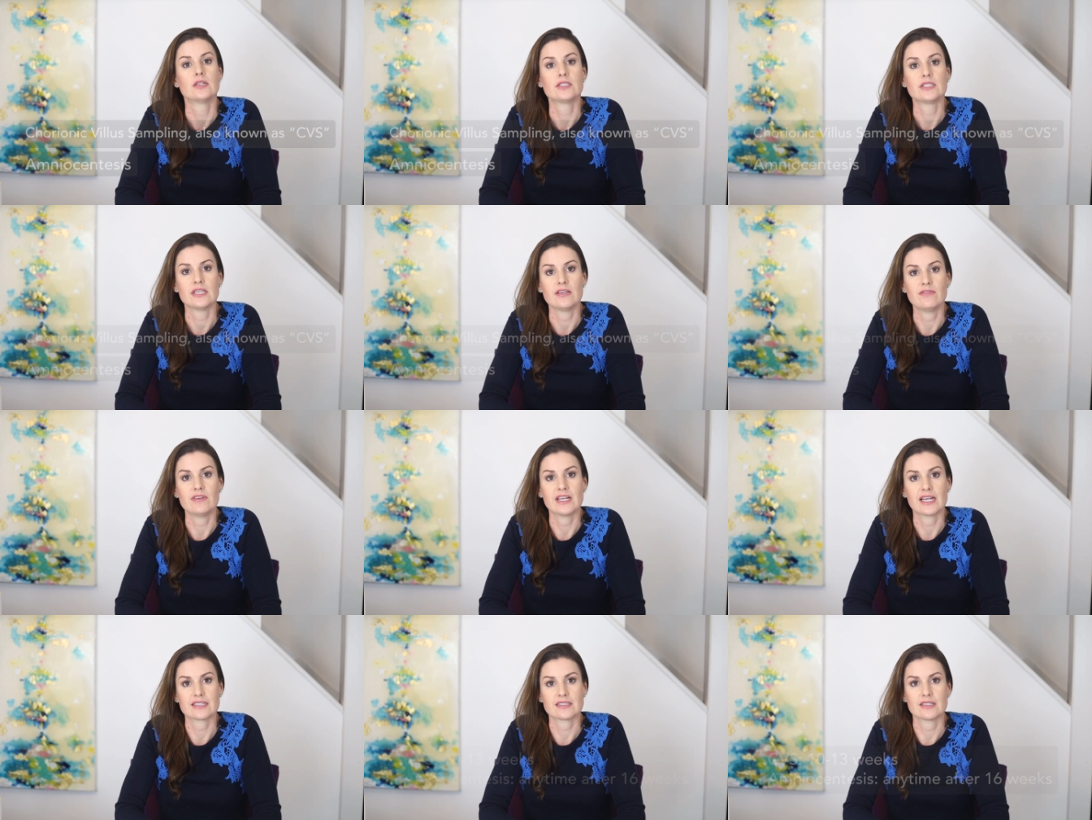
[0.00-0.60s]

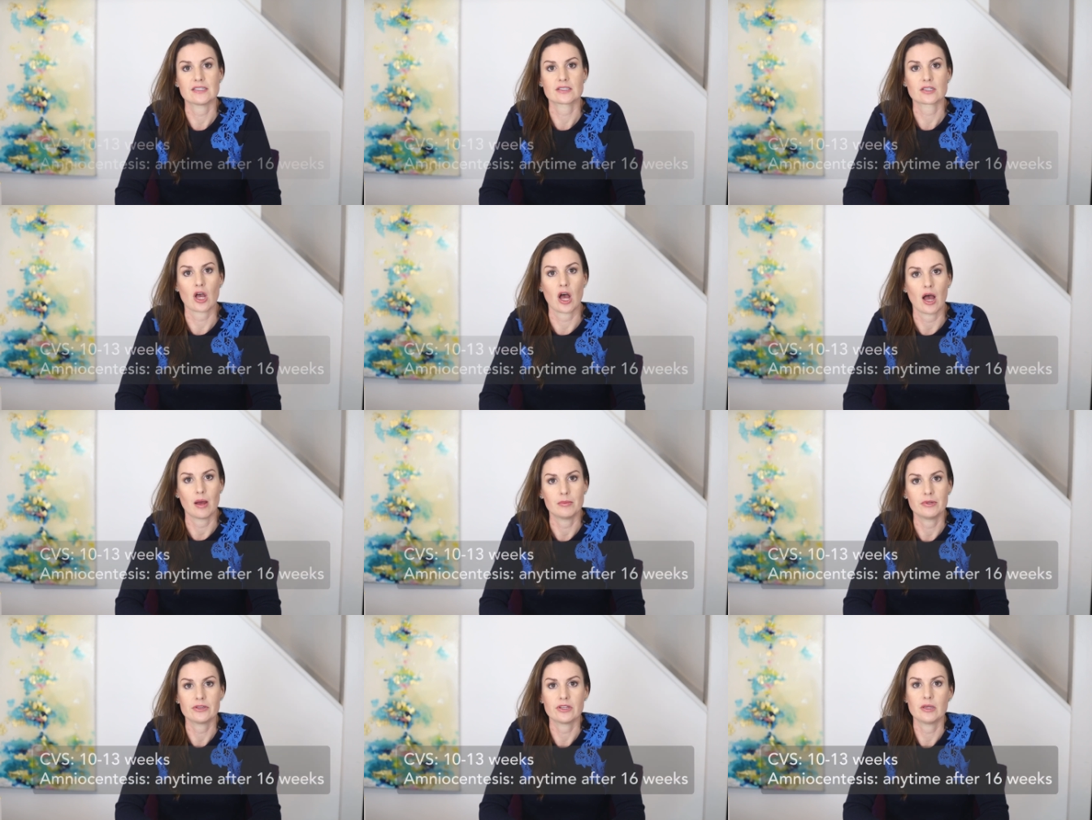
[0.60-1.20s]
CVS is
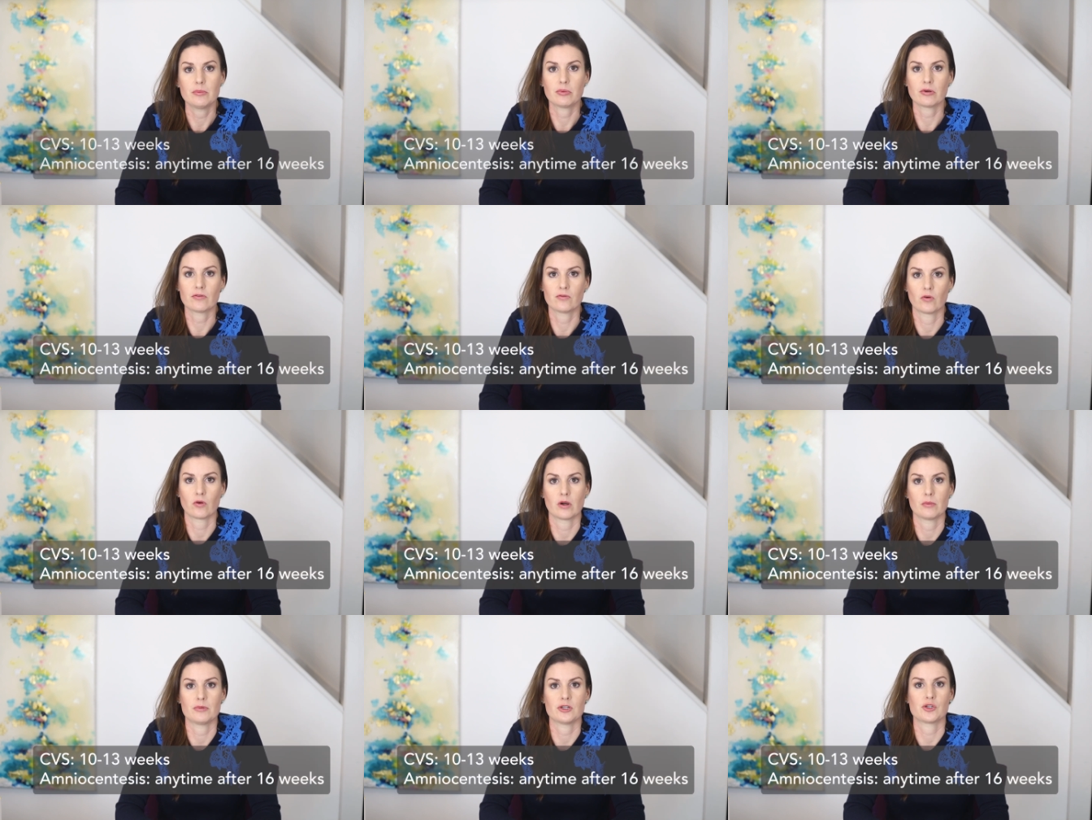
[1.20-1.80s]
commonly
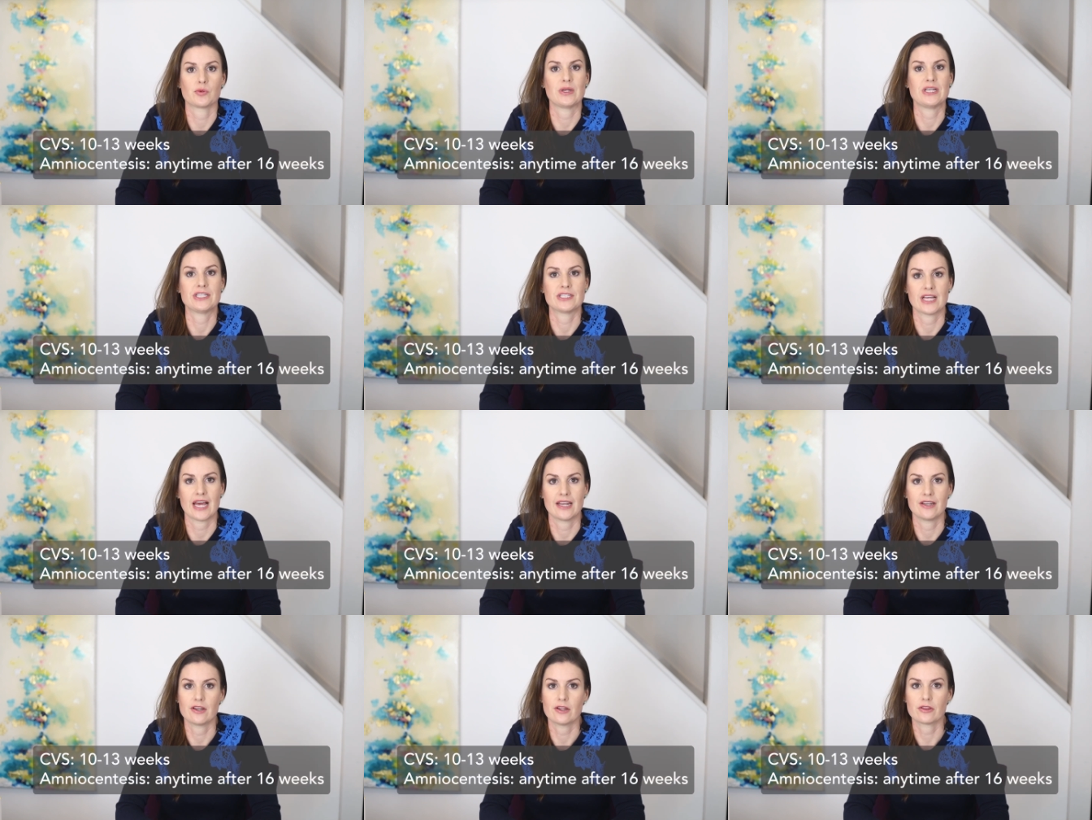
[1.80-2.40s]
performed between
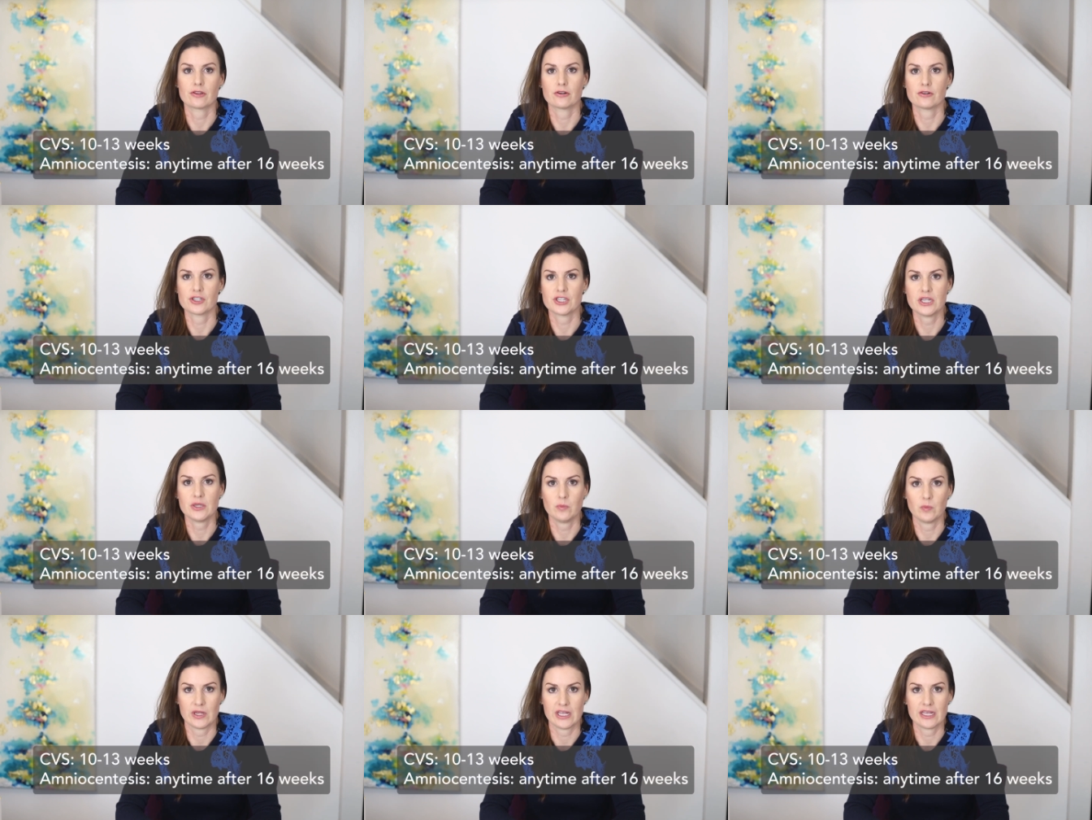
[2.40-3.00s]
10 to
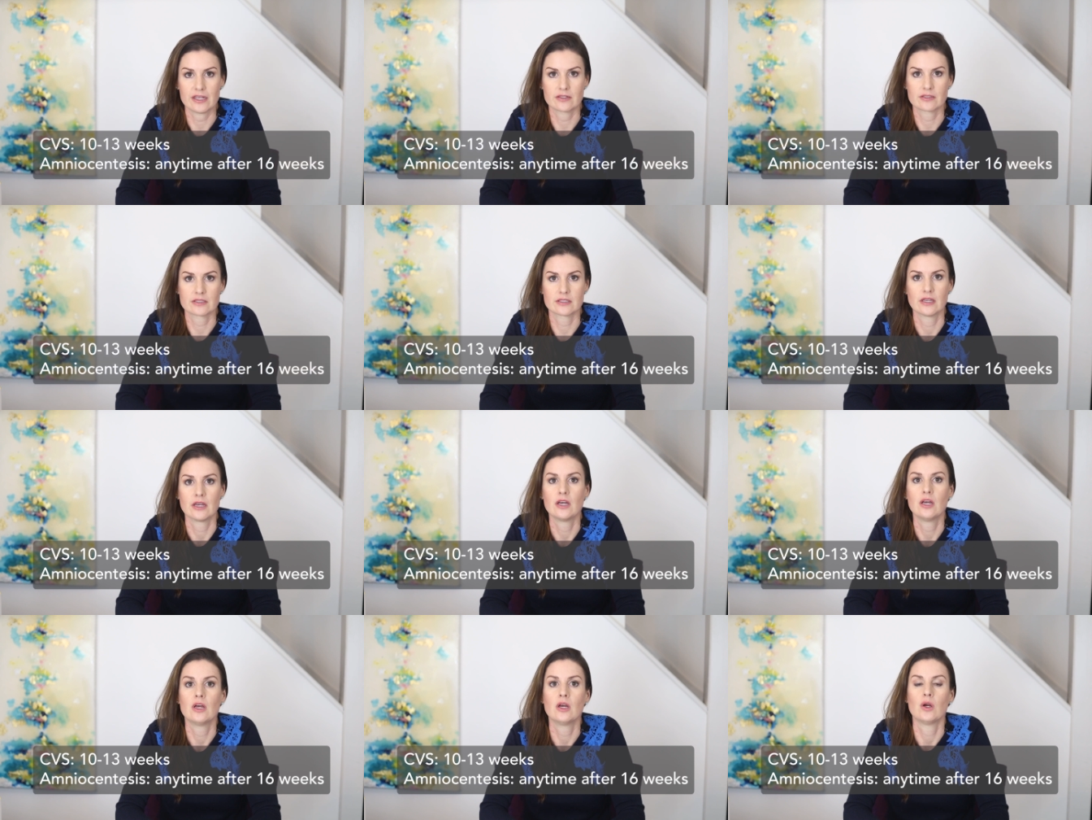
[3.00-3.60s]
13 weeks,